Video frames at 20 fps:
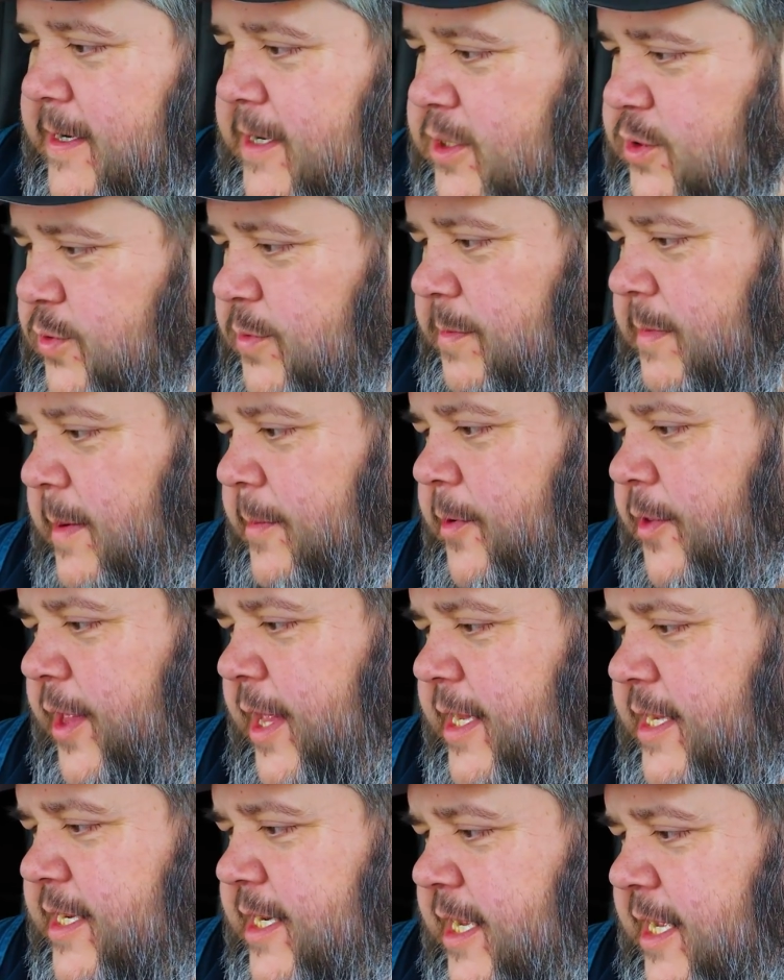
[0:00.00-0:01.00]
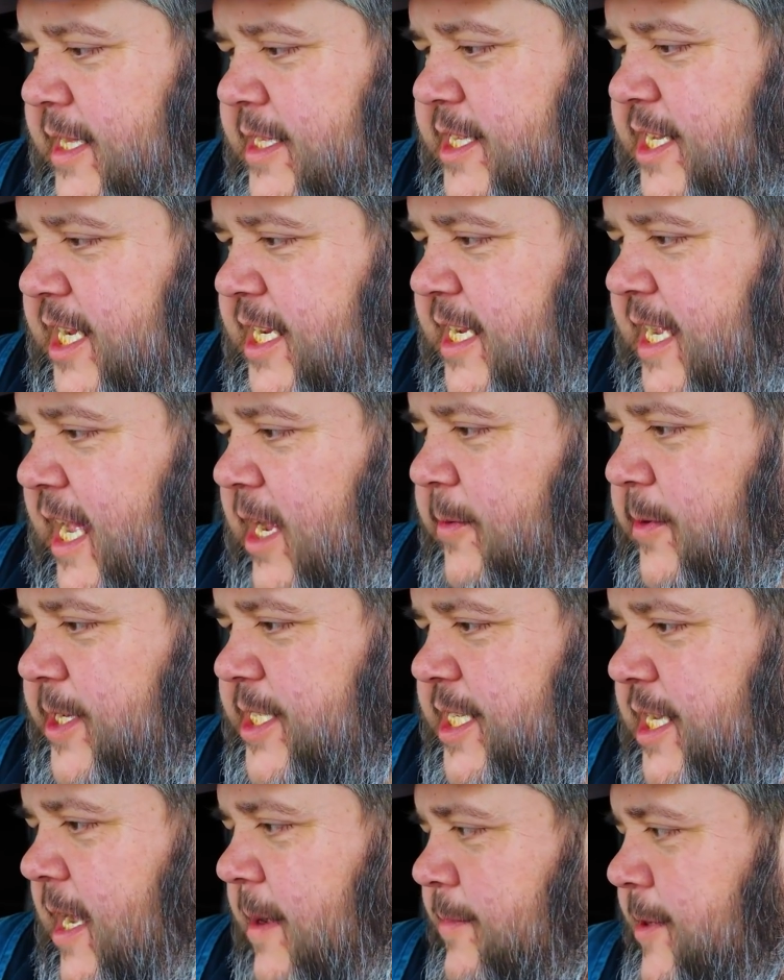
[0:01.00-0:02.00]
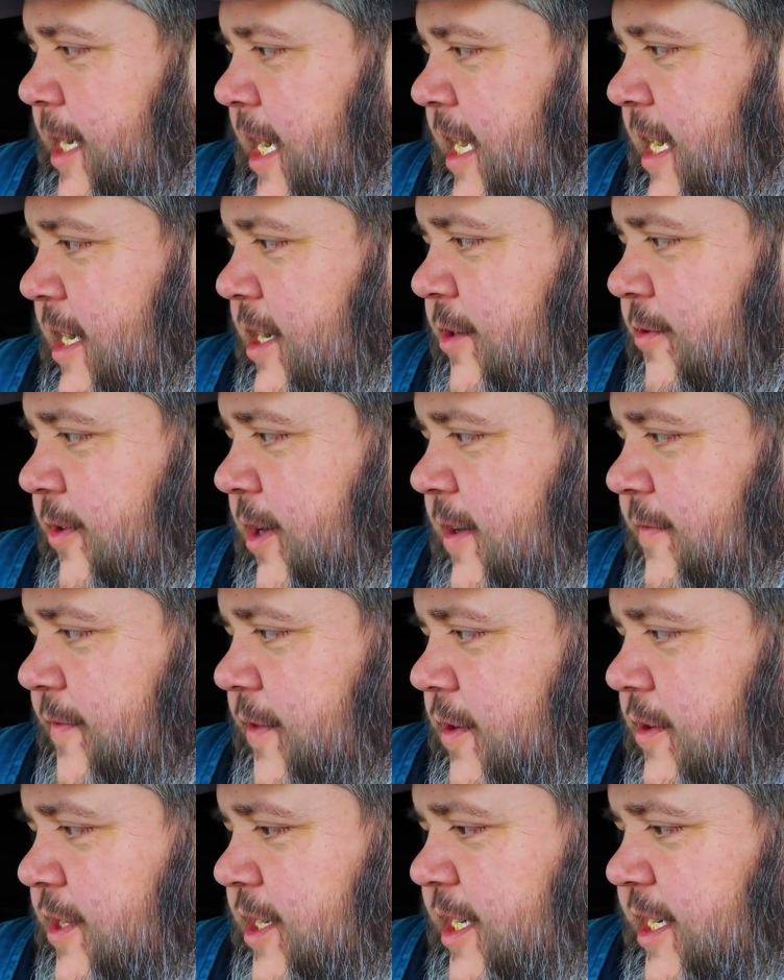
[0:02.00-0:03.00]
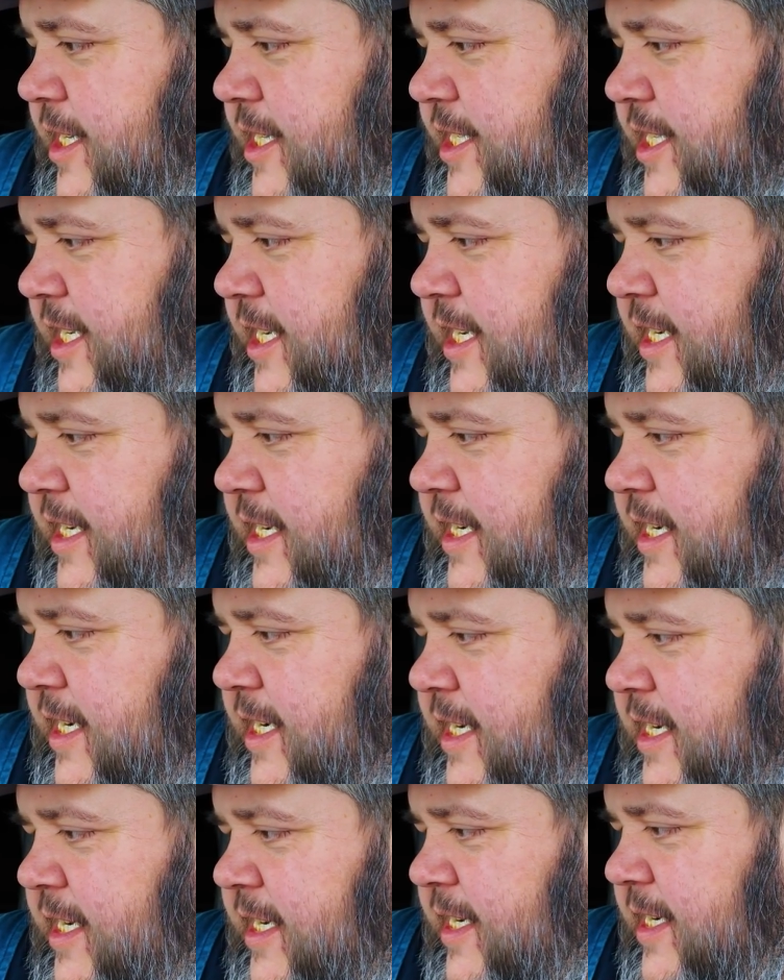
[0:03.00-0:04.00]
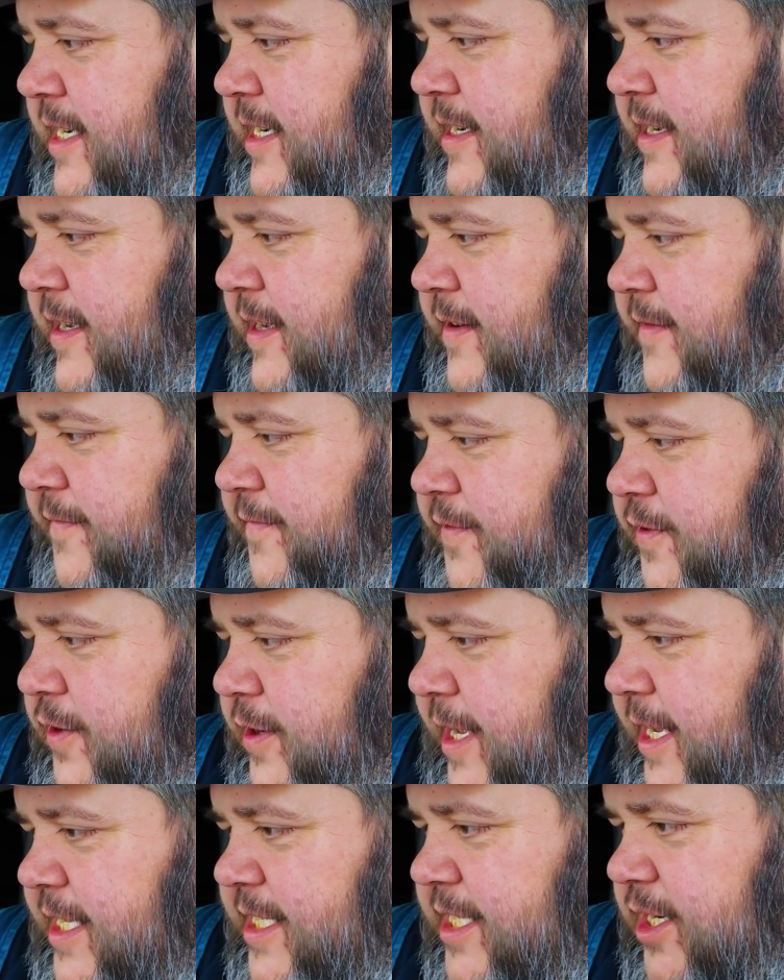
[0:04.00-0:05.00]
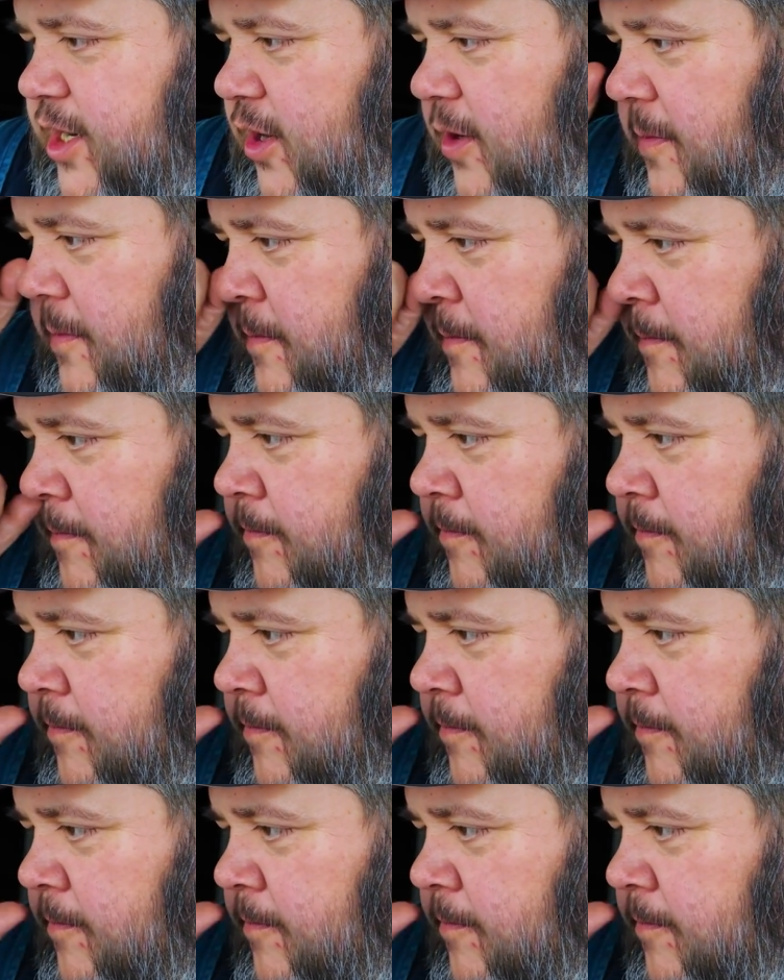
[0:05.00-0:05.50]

Remember that TA we stopped at in Greenville, Tennessee a few days ago?